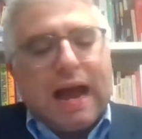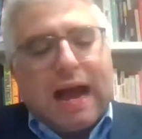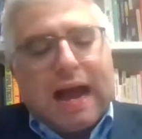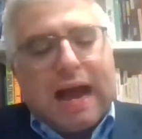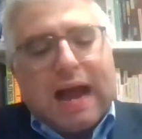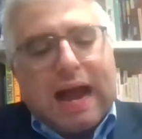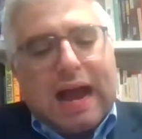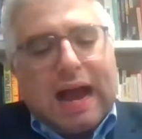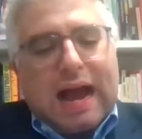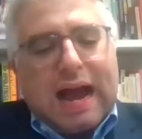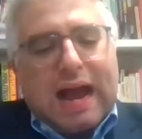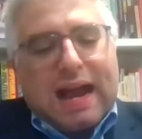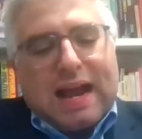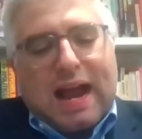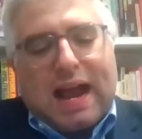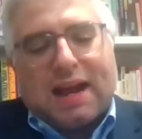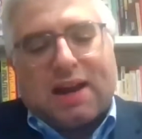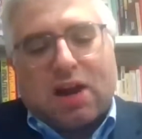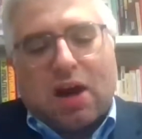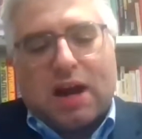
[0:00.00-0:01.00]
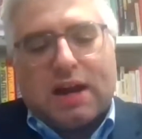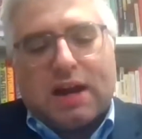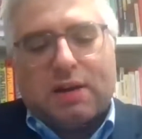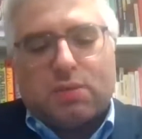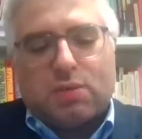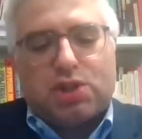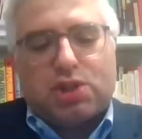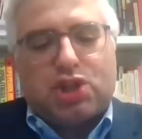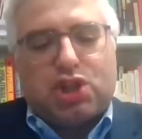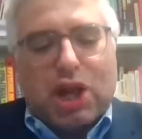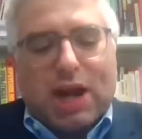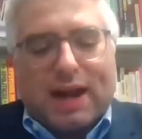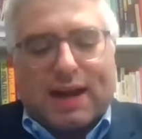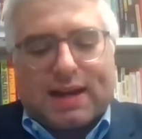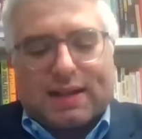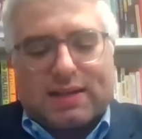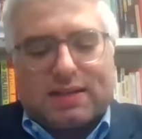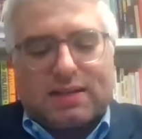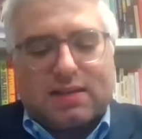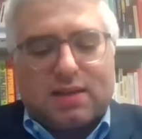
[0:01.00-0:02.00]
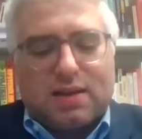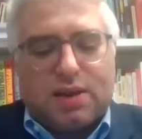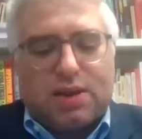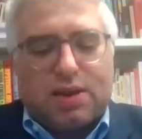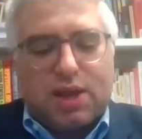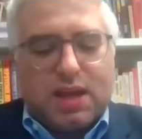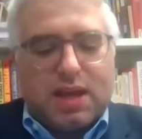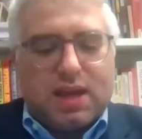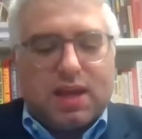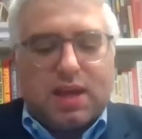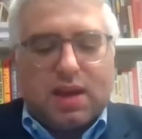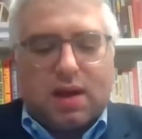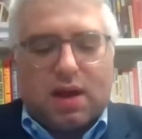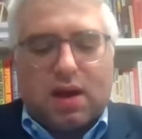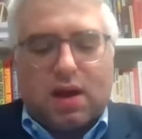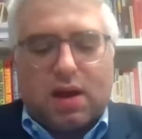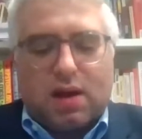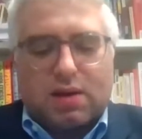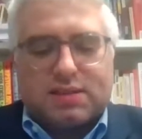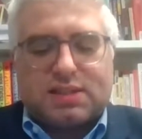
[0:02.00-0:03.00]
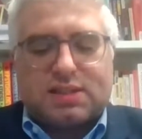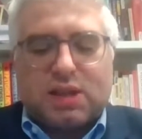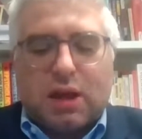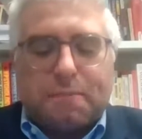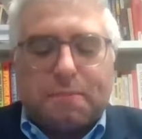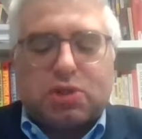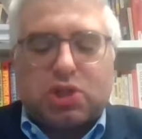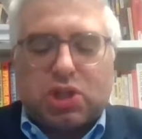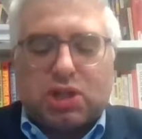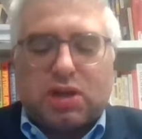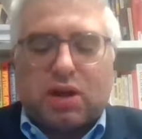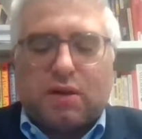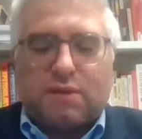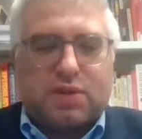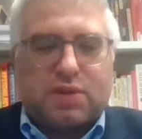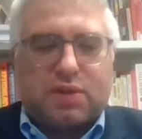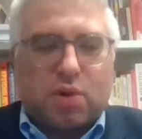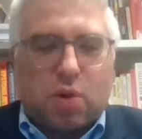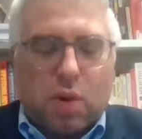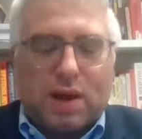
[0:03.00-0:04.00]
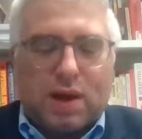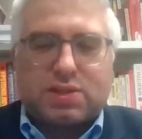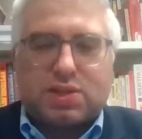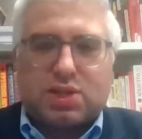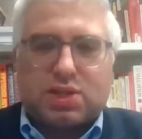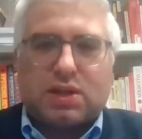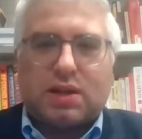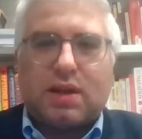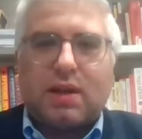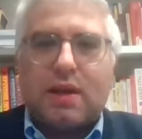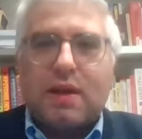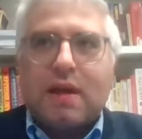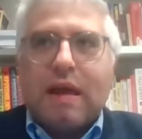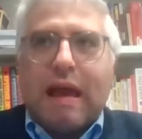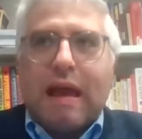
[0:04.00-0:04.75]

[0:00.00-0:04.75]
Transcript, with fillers: I, I, I kind of reject the assumption of the question.